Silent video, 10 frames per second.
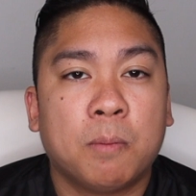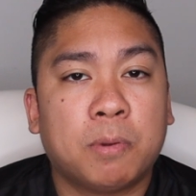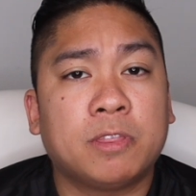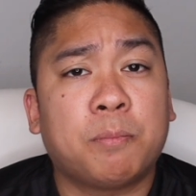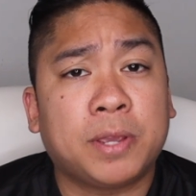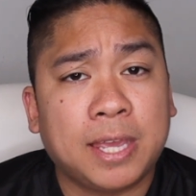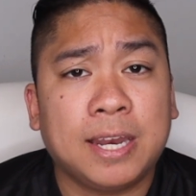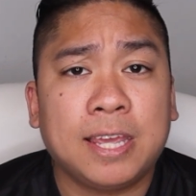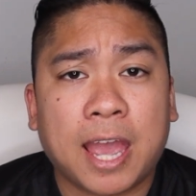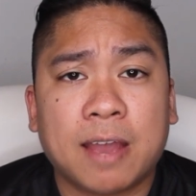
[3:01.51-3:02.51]
But the
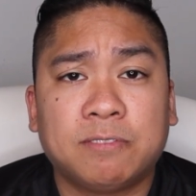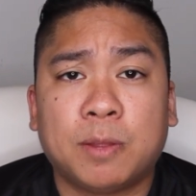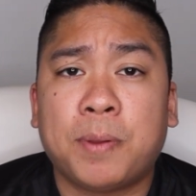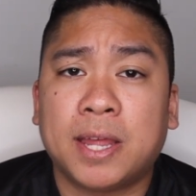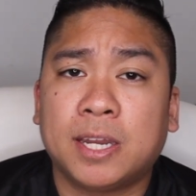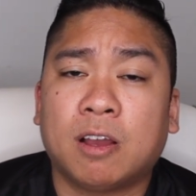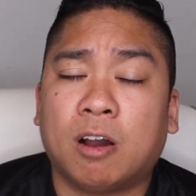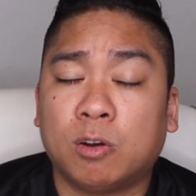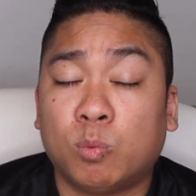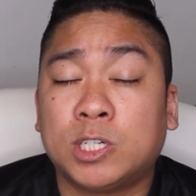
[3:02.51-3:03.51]
beginning half, depending
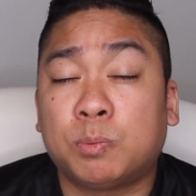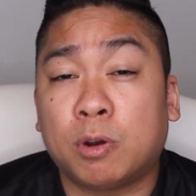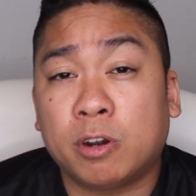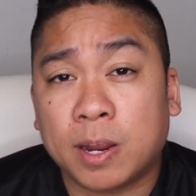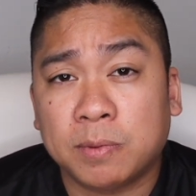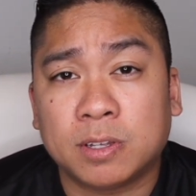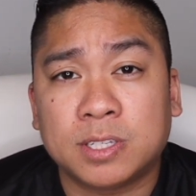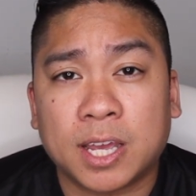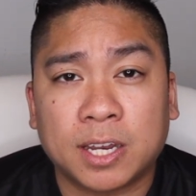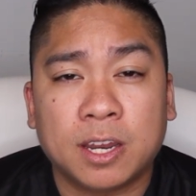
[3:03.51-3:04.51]
on which program you
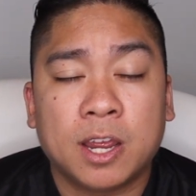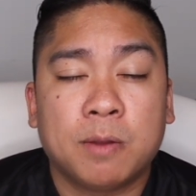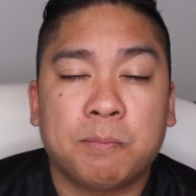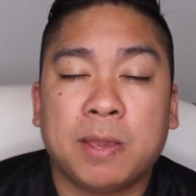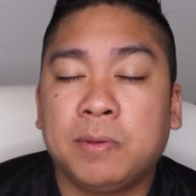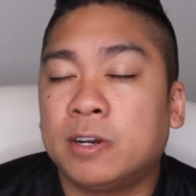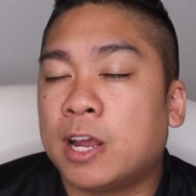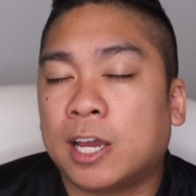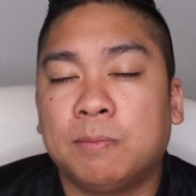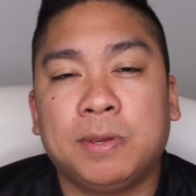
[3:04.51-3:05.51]
attend, maybe you're
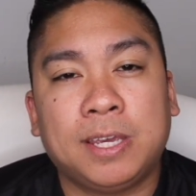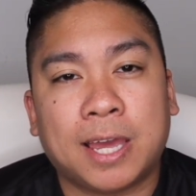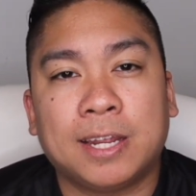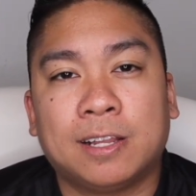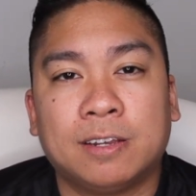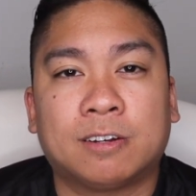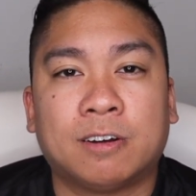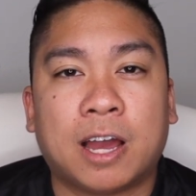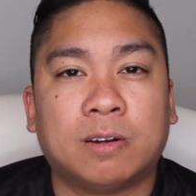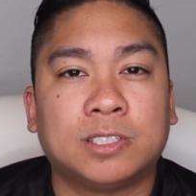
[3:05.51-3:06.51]
not going to be getting clinical
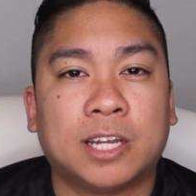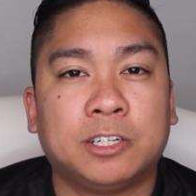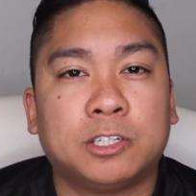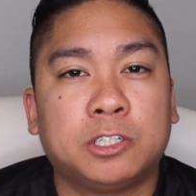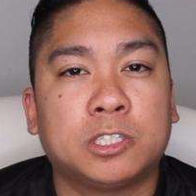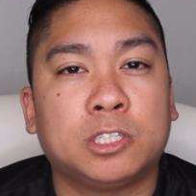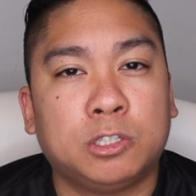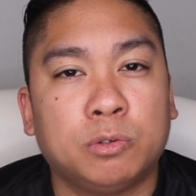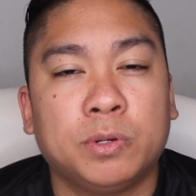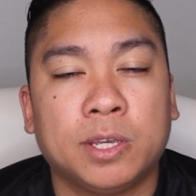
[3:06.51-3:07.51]
hours and you're just
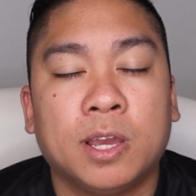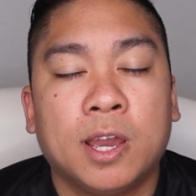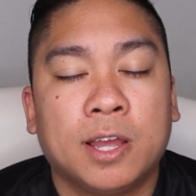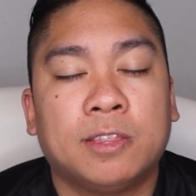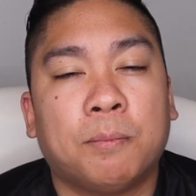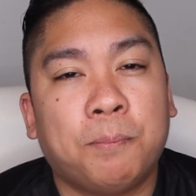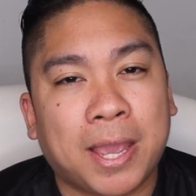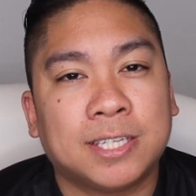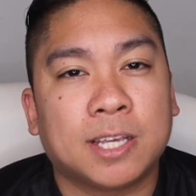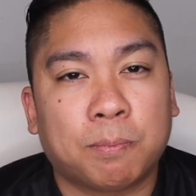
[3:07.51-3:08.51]
doing the
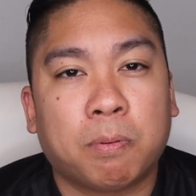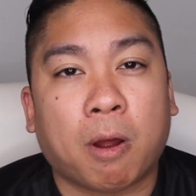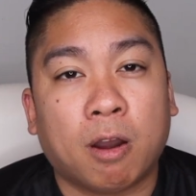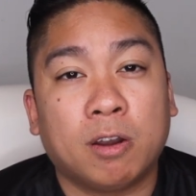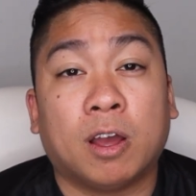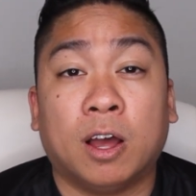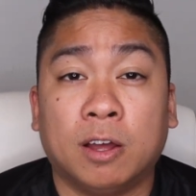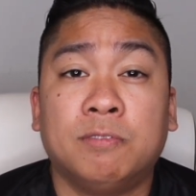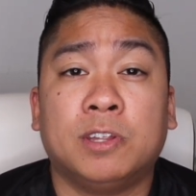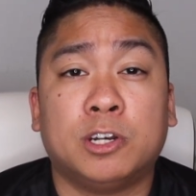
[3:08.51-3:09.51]
basic part
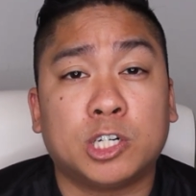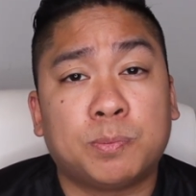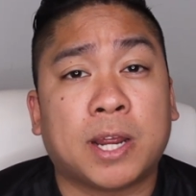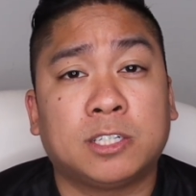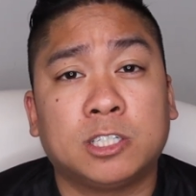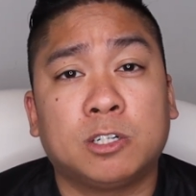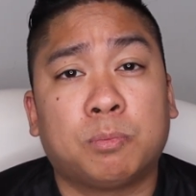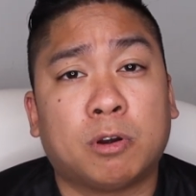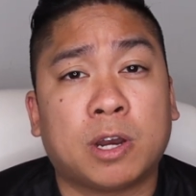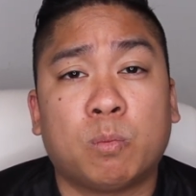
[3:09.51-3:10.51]
of the nurse practitioner
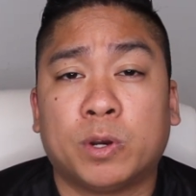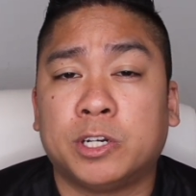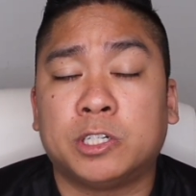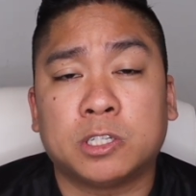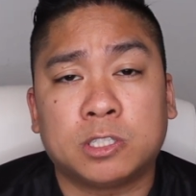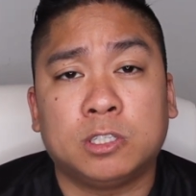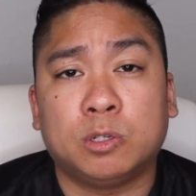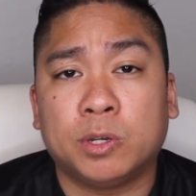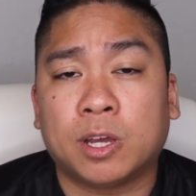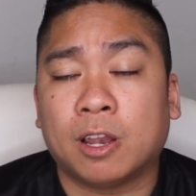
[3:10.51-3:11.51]
program where you're just
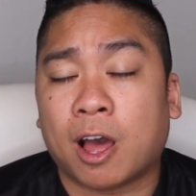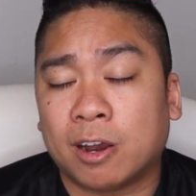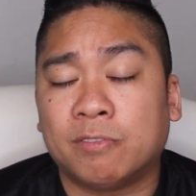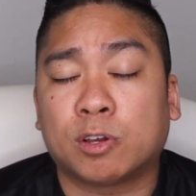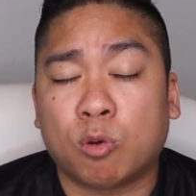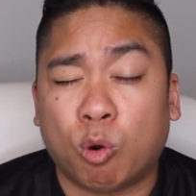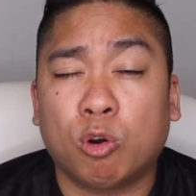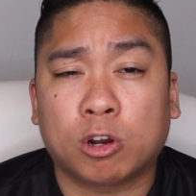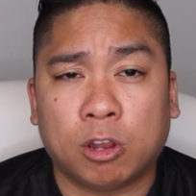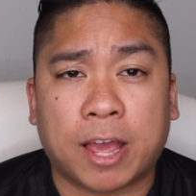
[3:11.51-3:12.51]
doing a lot of the
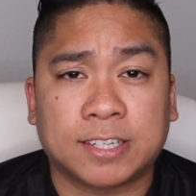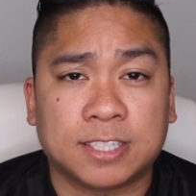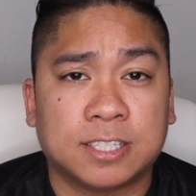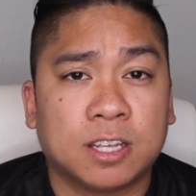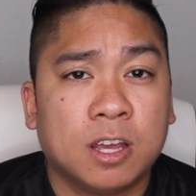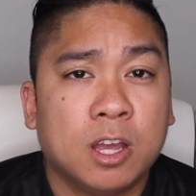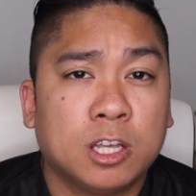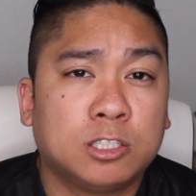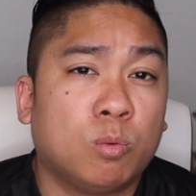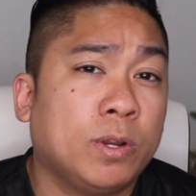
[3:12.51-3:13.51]
core classes.
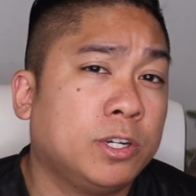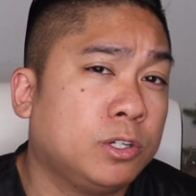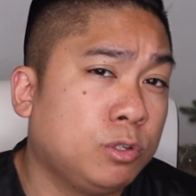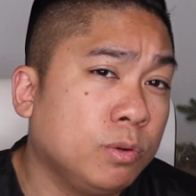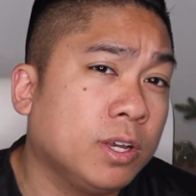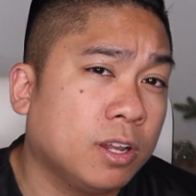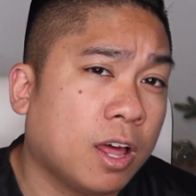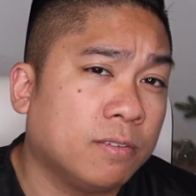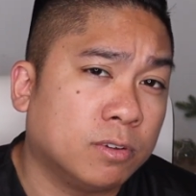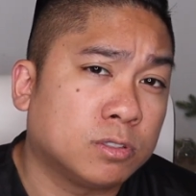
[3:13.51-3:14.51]
So when you're doing a
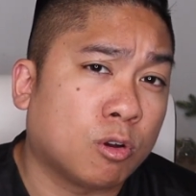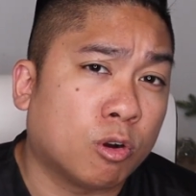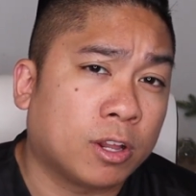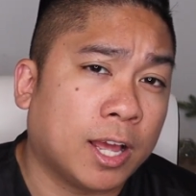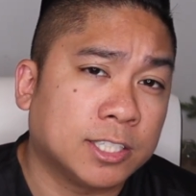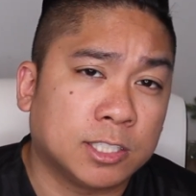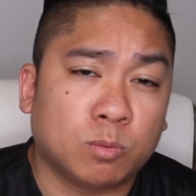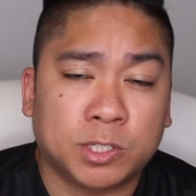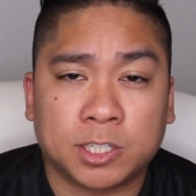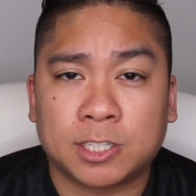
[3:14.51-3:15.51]
lot of those core classes,
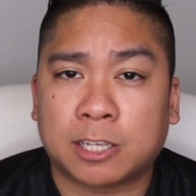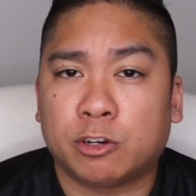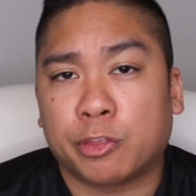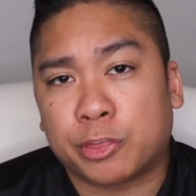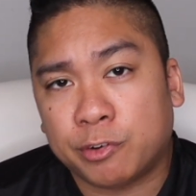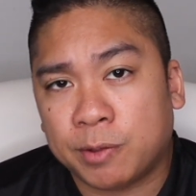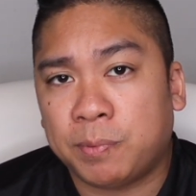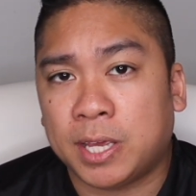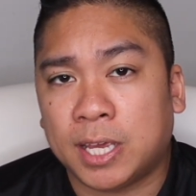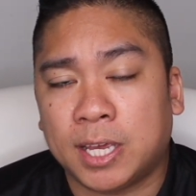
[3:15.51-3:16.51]
which is like your
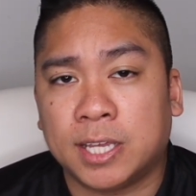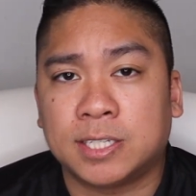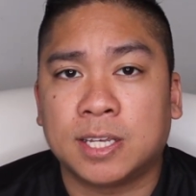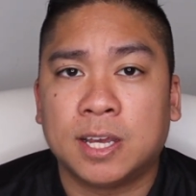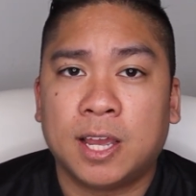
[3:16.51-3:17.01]
3Ps